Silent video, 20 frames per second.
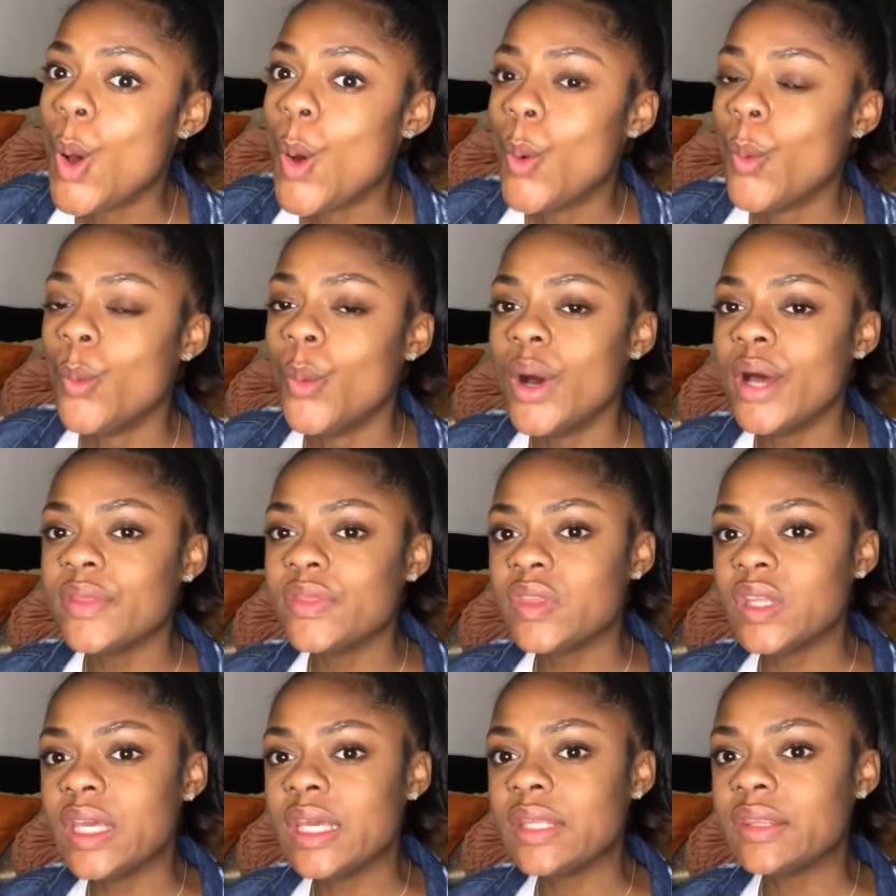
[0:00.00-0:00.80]
one
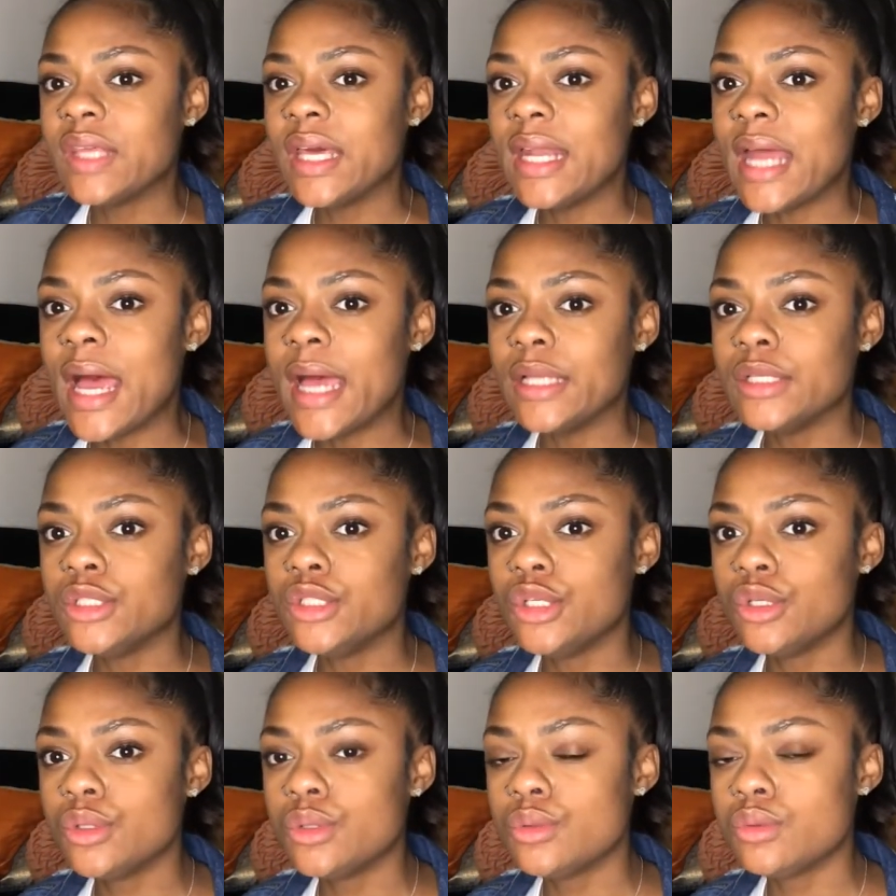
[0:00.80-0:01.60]
thing that I
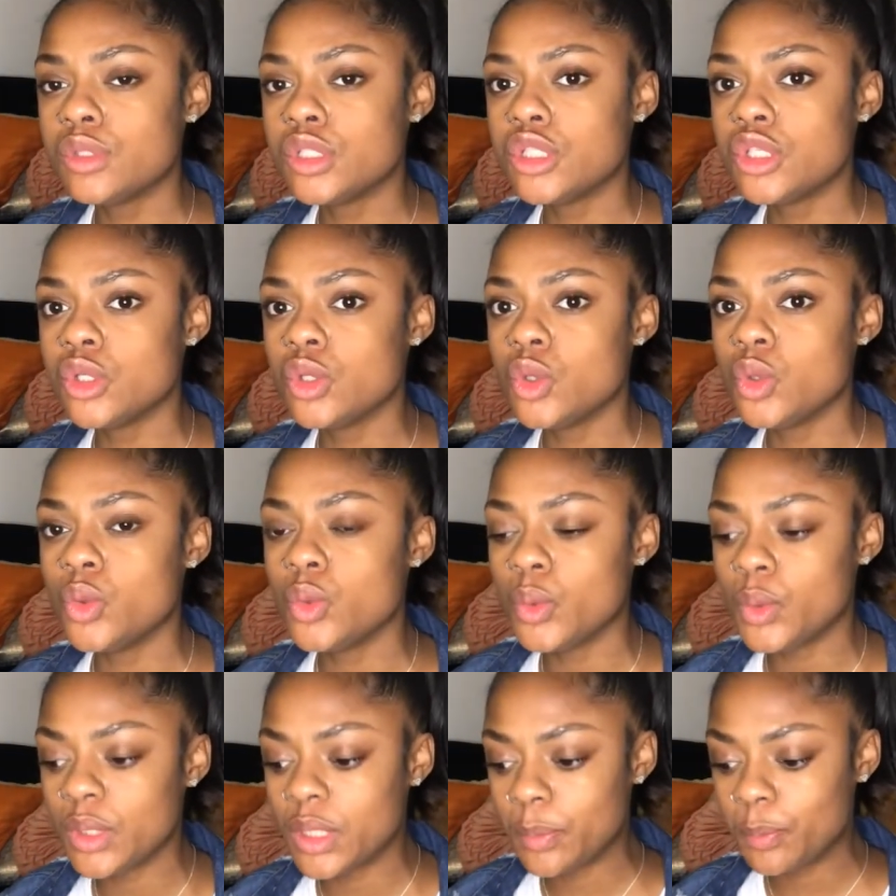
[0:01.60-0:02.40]
do to
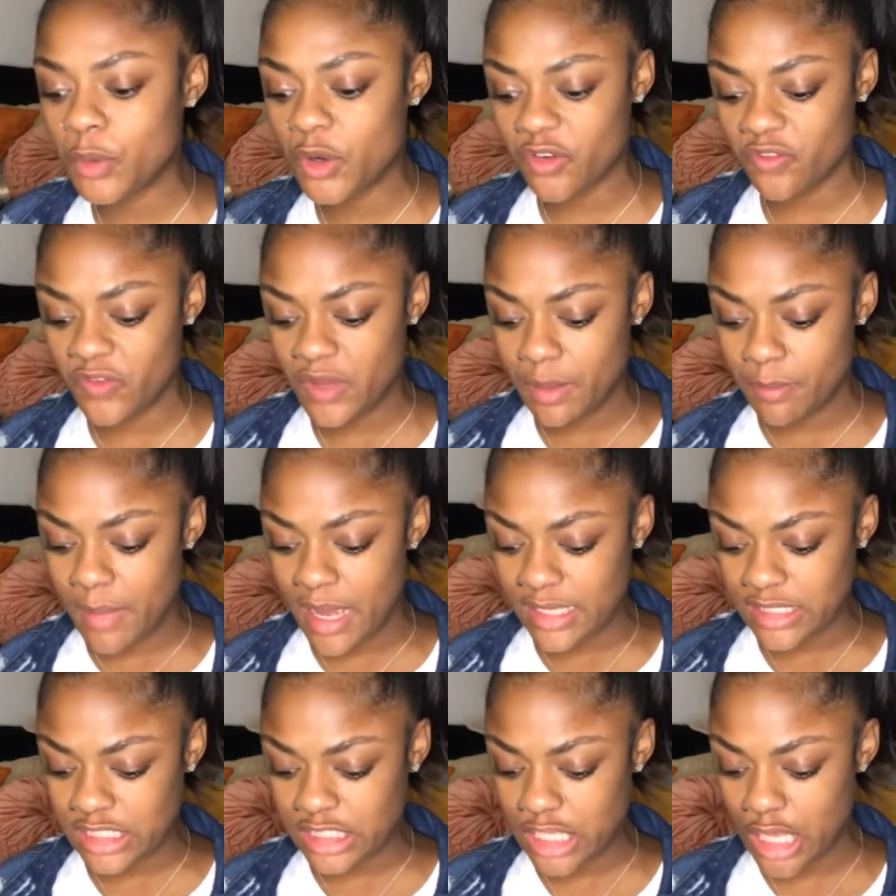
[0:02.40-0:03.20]
prevent
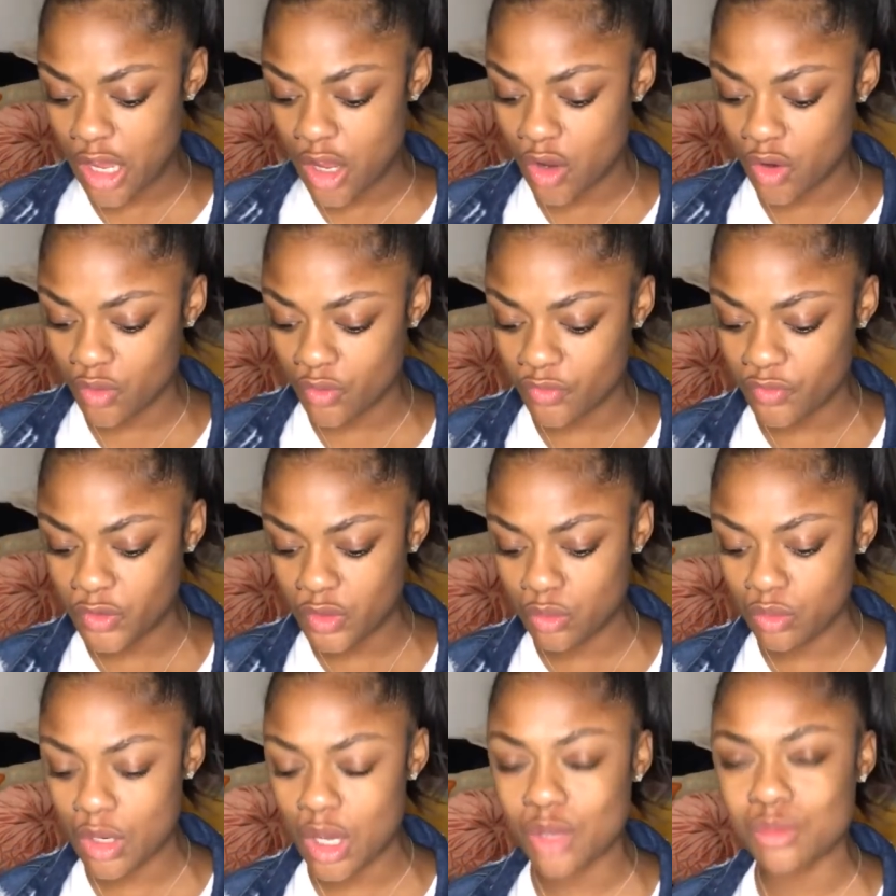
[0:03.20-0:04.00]
myself,
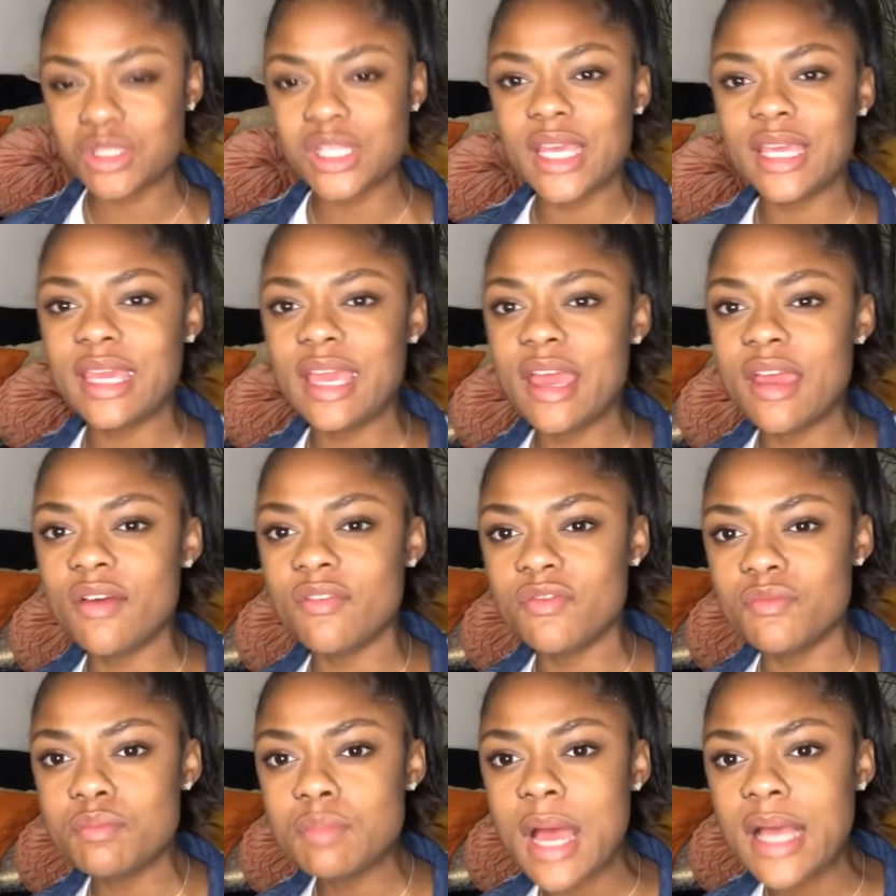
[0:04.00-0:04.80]
to
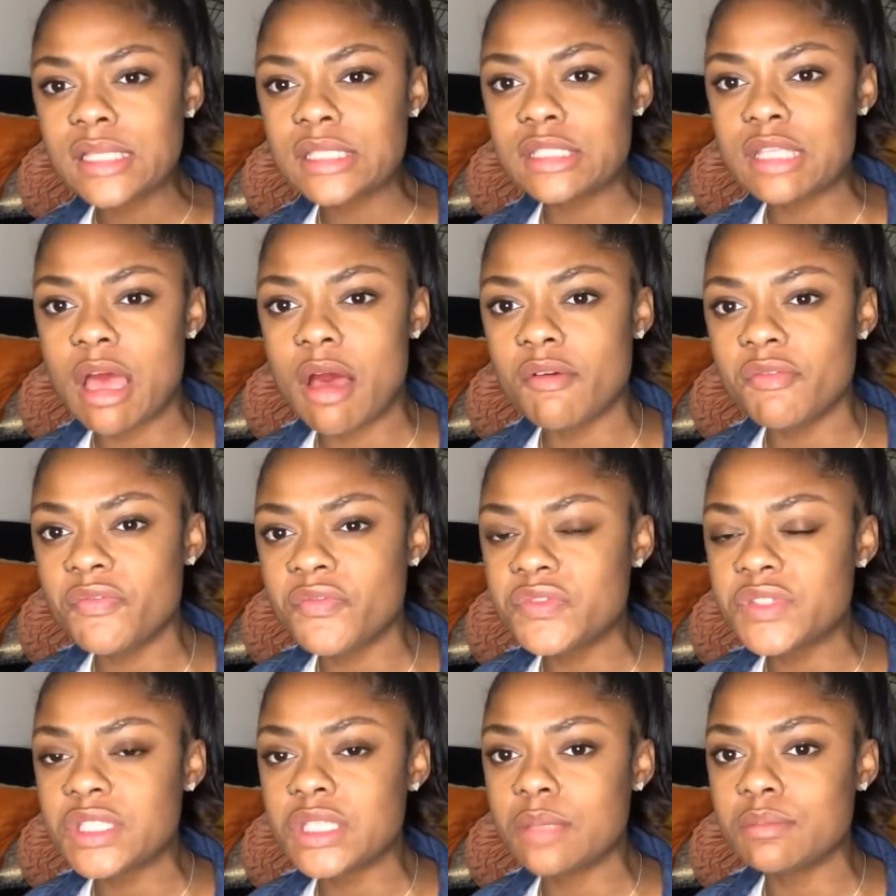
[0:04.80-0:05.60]
give myself
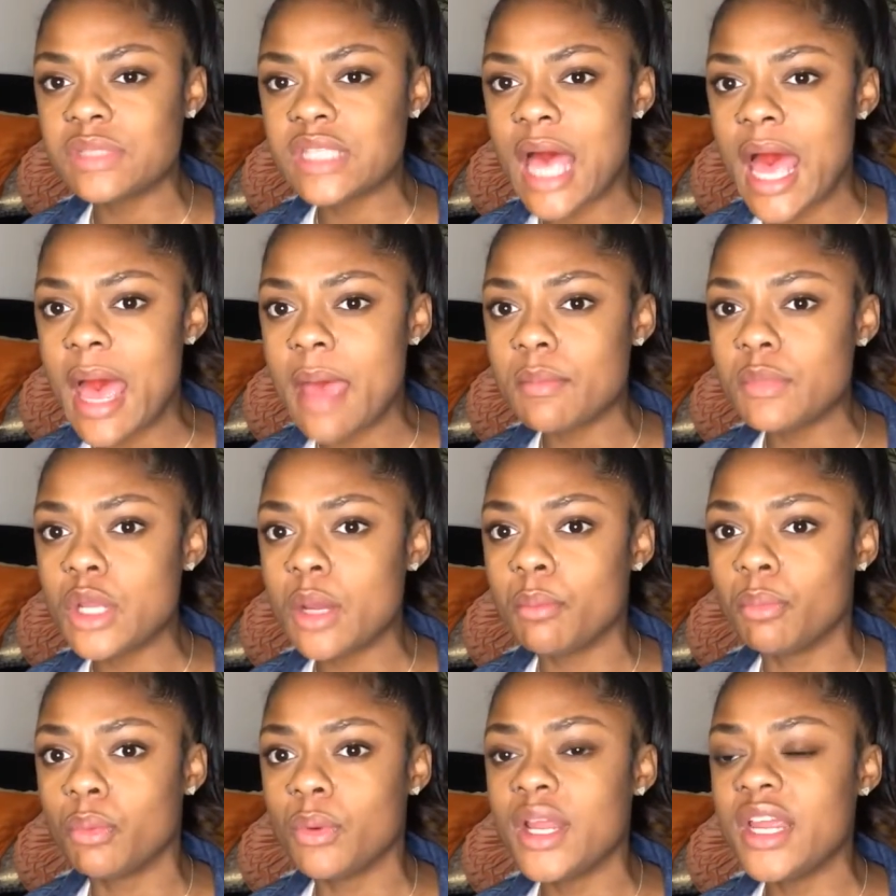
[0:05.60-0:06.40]
some time to
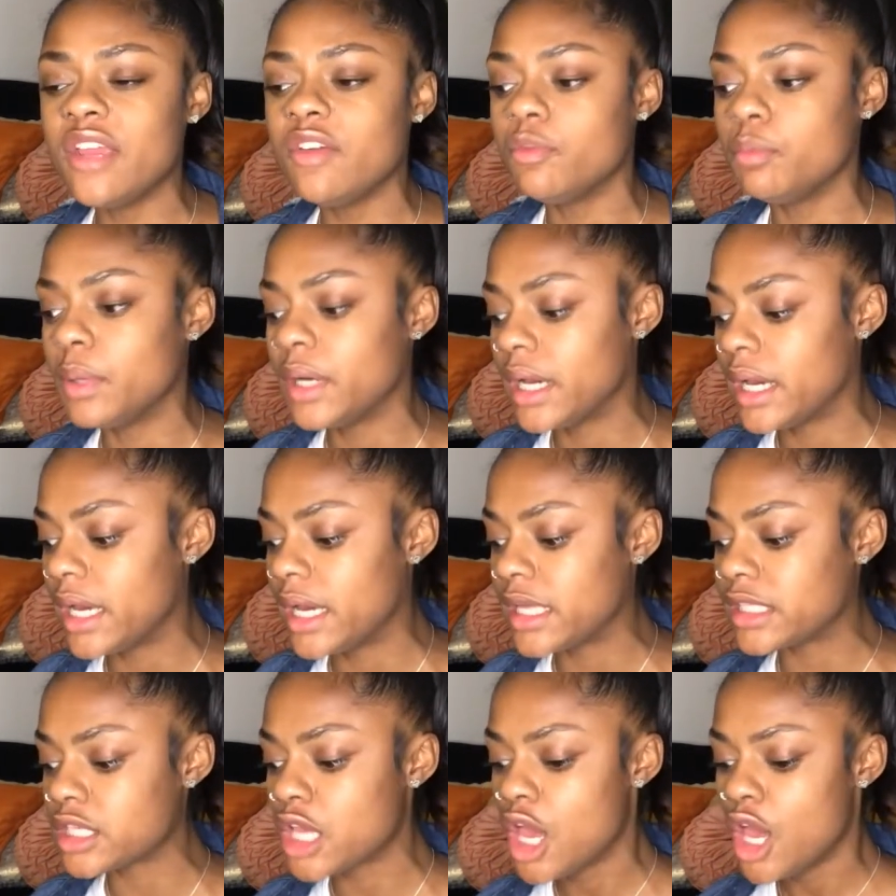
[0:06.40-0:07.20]
breathe,
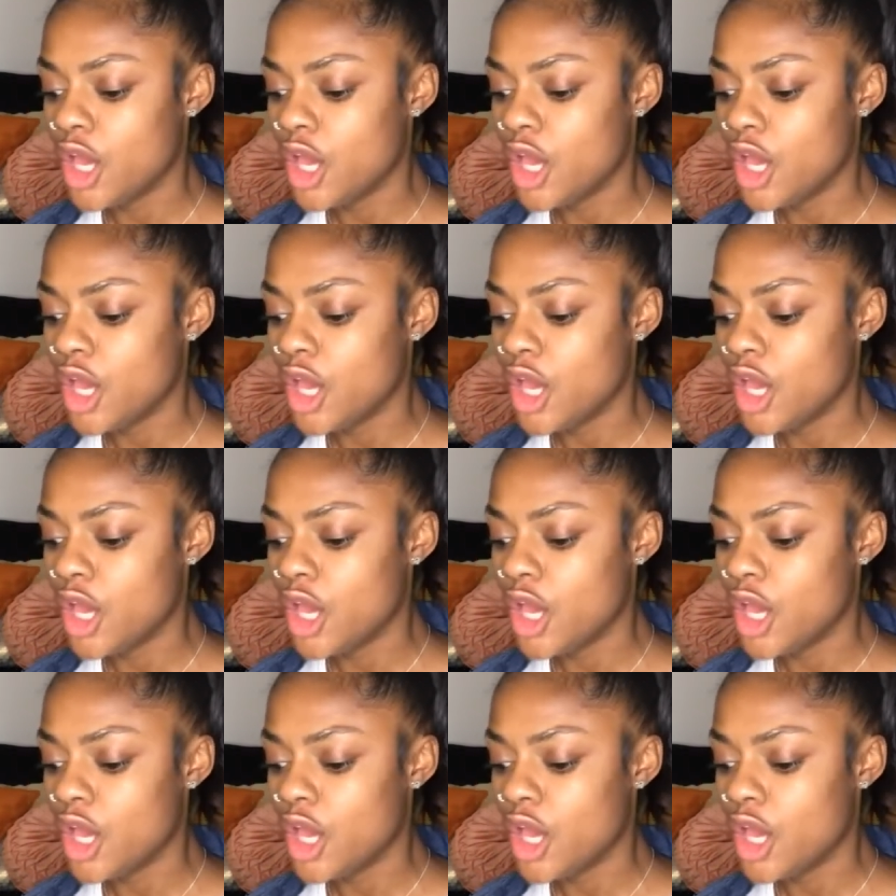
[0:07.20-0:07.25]
because,